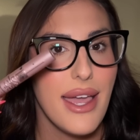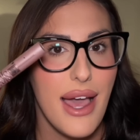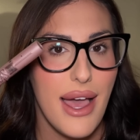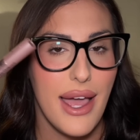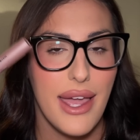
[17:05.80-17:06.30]

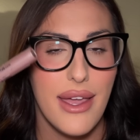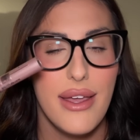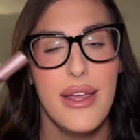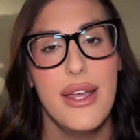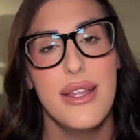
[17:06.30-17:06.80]
High.
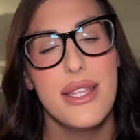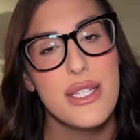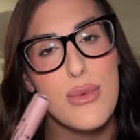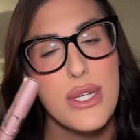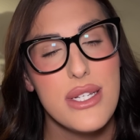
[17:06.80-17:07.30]
This
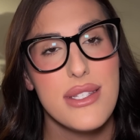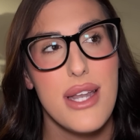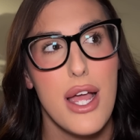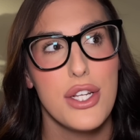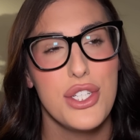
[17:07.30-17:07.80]
one does
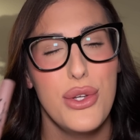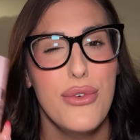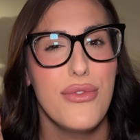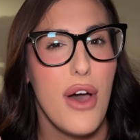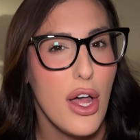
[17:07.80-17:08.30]
not do
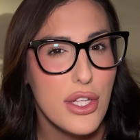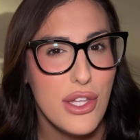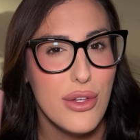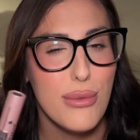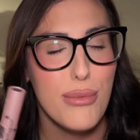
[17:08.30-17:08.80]

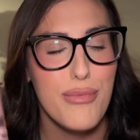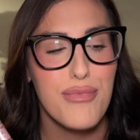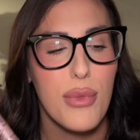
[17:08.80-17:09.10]
volume,